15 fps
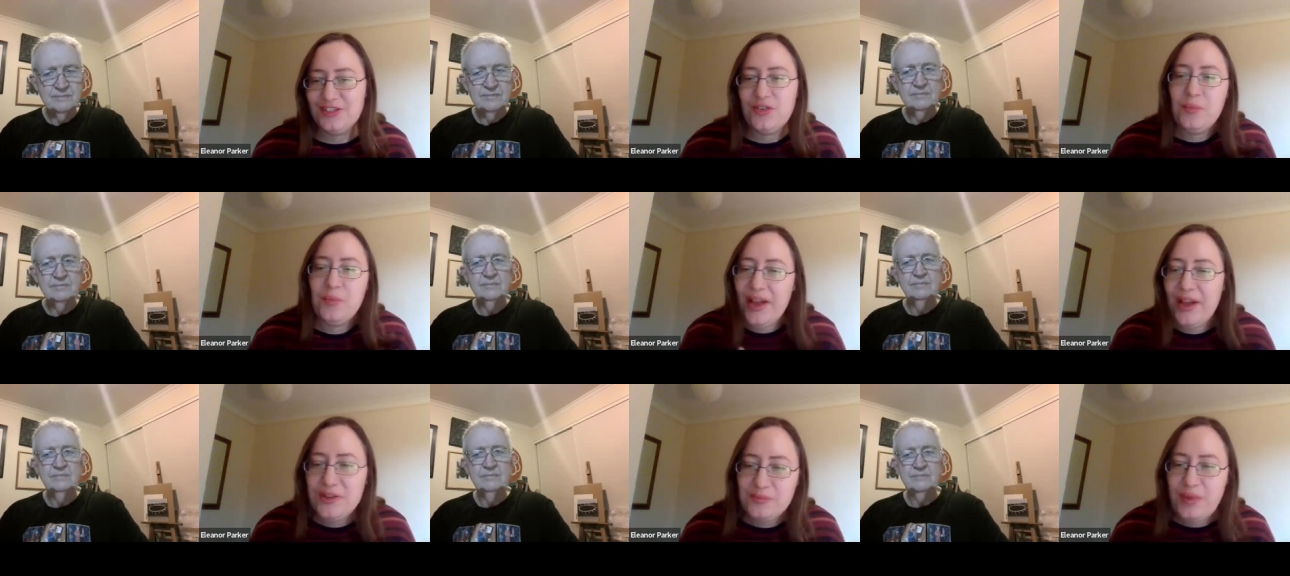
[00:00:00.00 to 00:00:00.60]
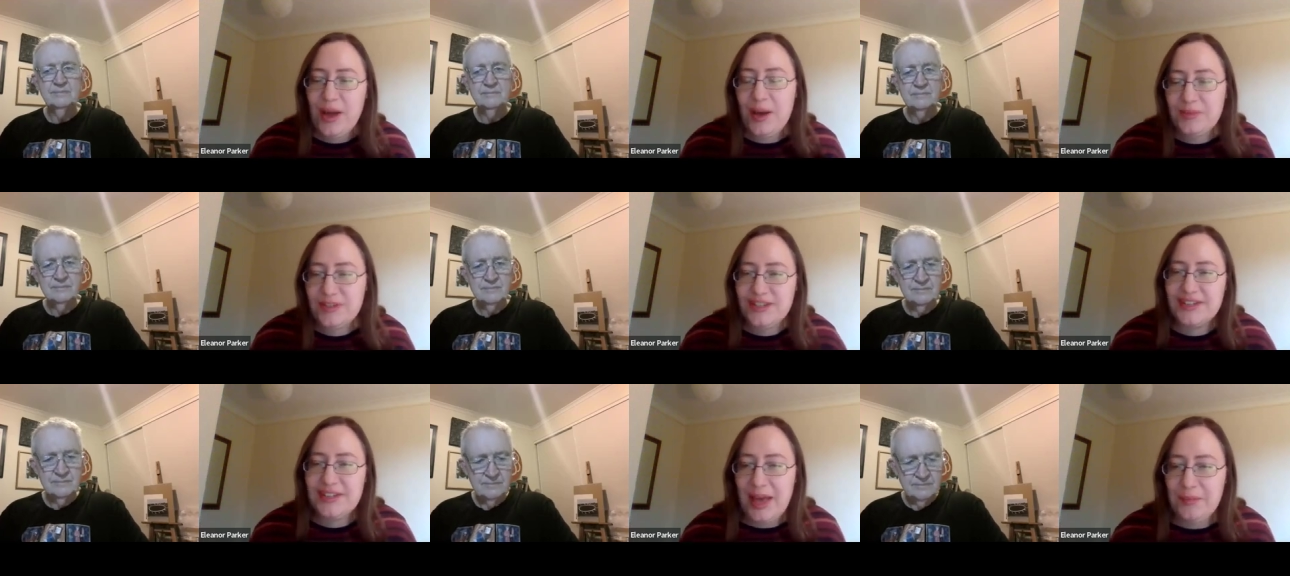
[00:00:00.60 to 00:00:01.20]
Speaker 1: just for my own
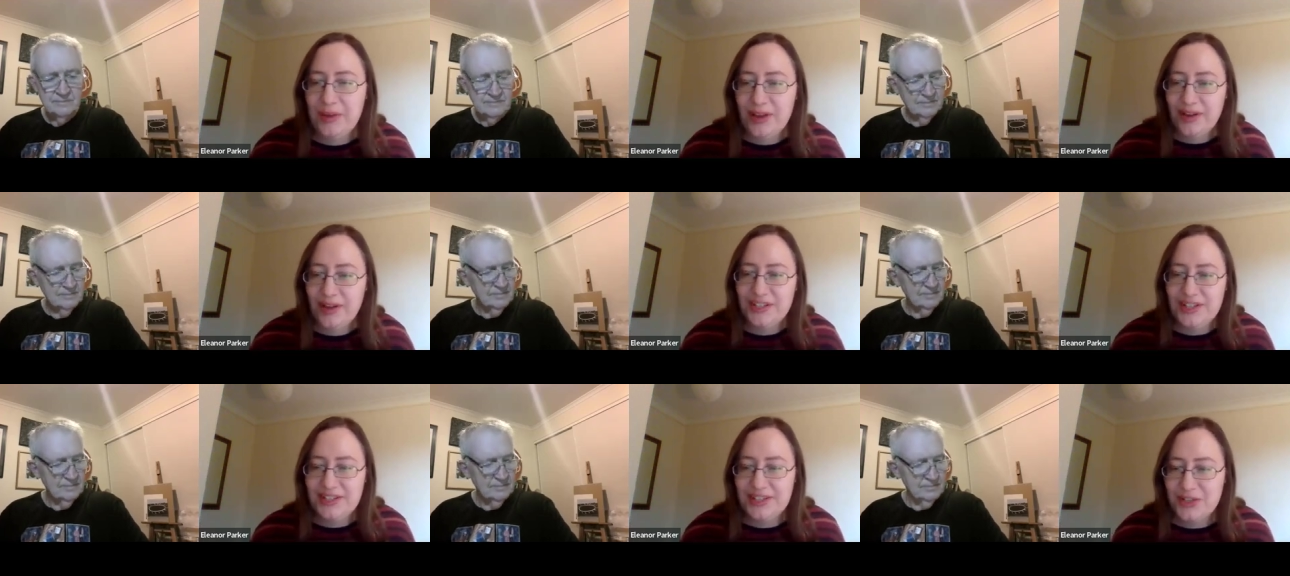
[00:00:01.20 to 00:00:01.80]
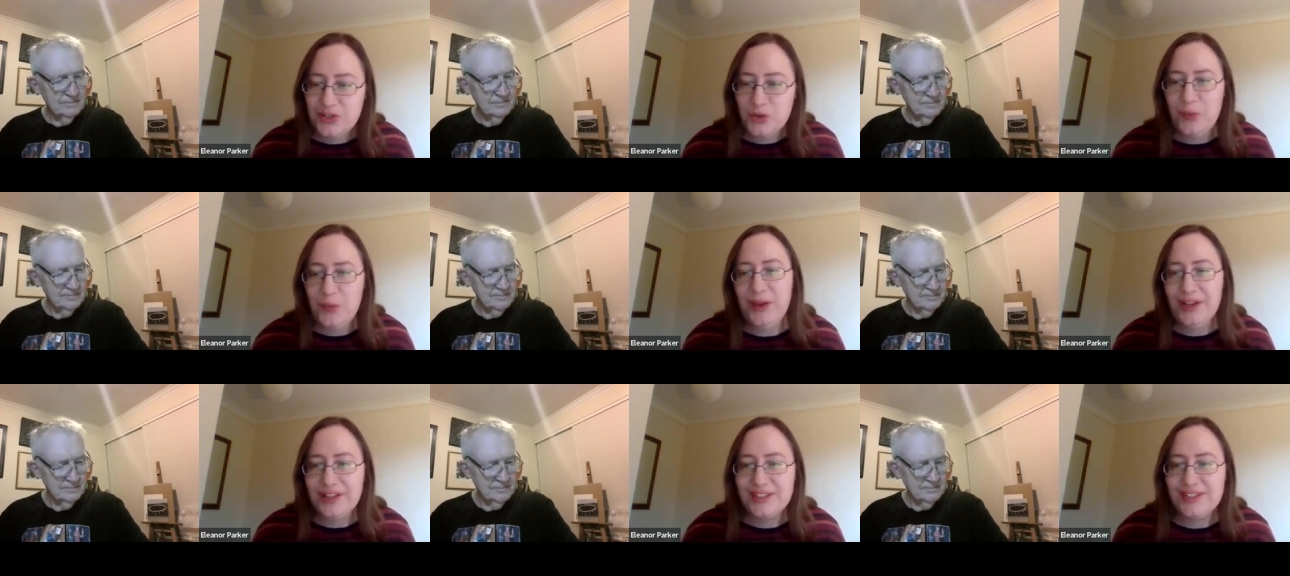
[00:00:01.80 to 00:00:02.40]
purposes get my ideas into
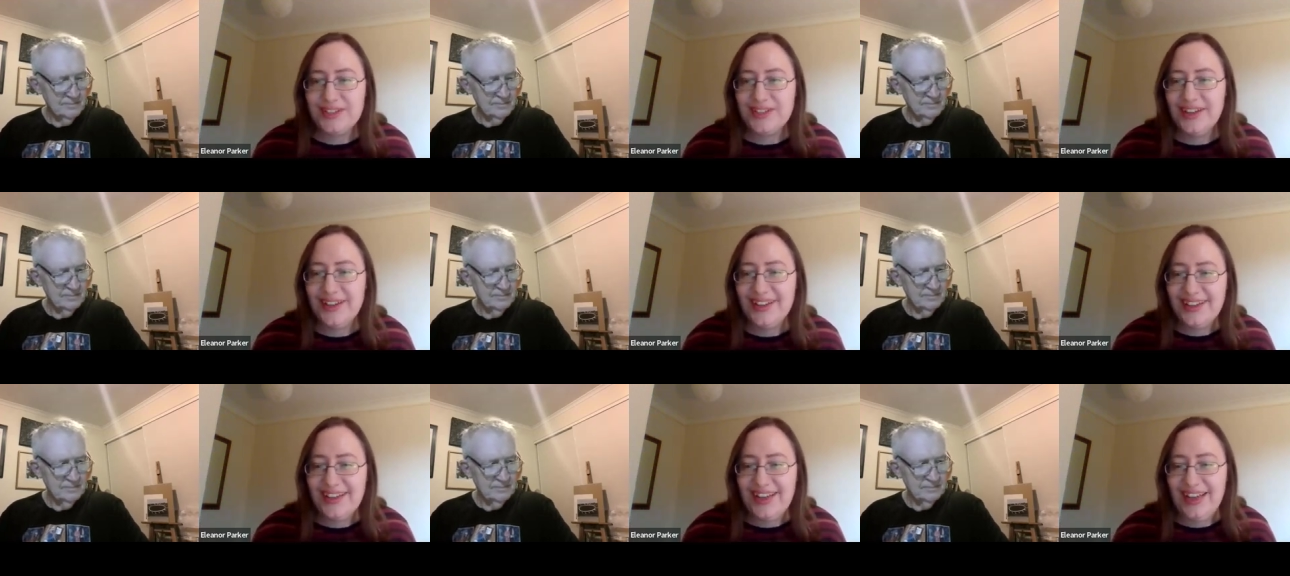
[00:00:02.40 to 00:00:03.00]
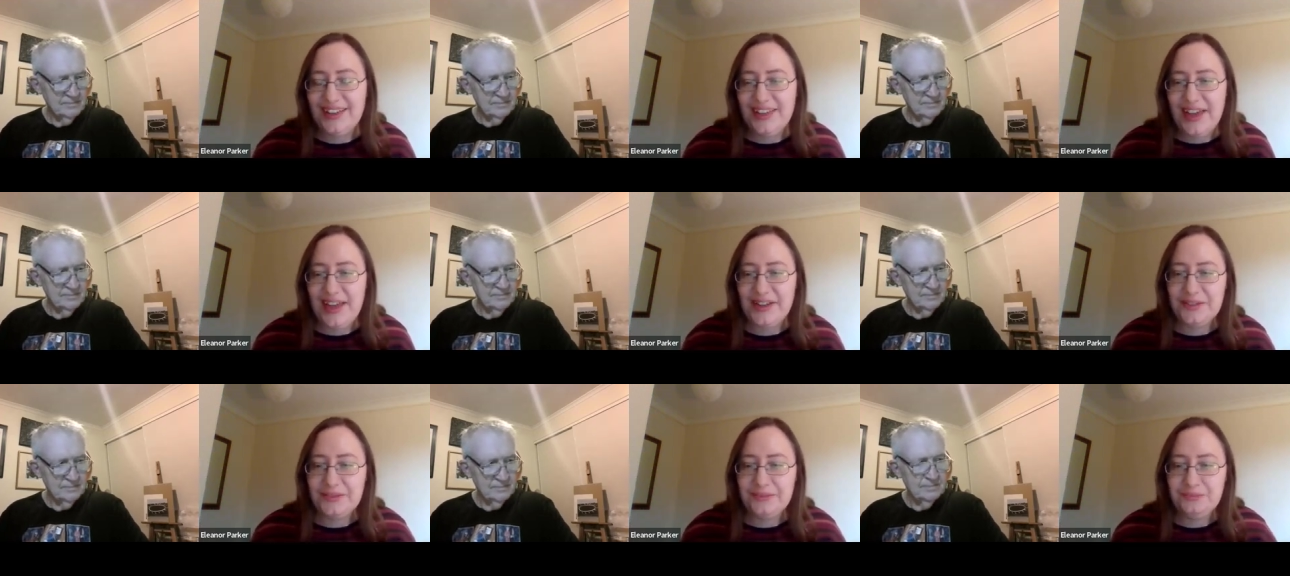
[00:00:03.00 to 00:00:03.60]
words and
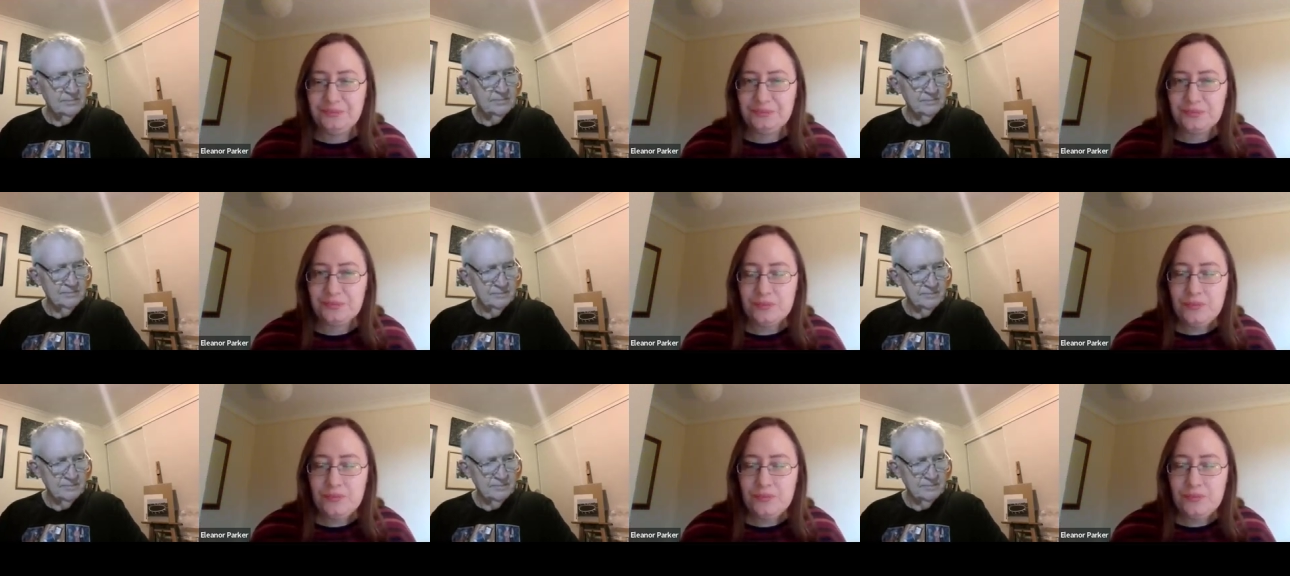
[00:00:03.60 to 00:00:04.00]
then